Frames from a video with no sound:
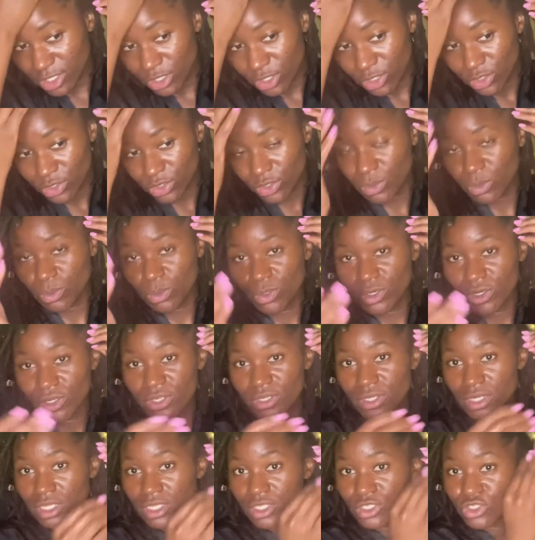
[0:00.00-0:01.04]
Your
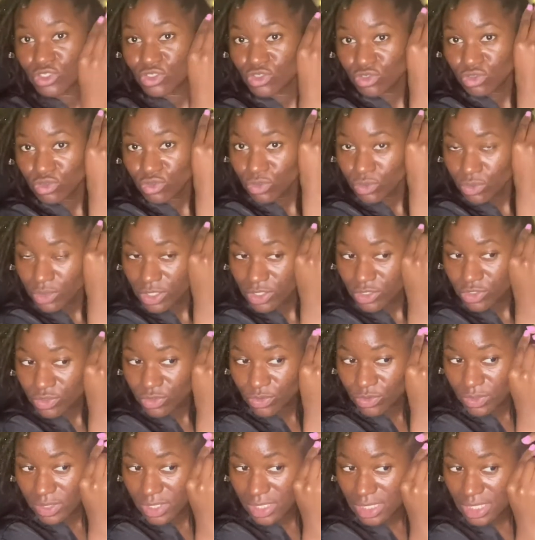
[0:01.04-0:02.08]
word is truly,
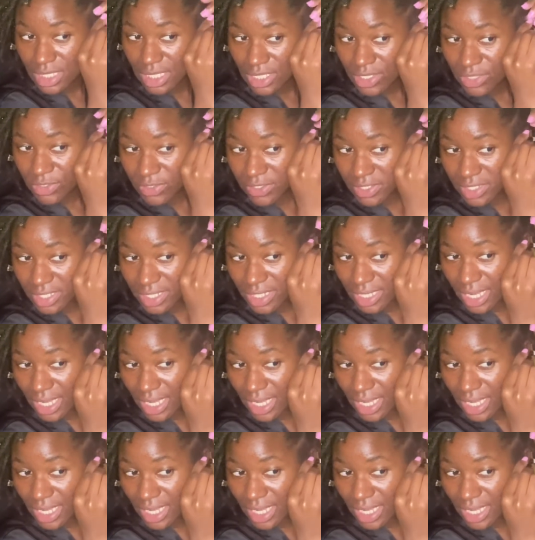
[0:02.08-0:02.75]
truly sacred.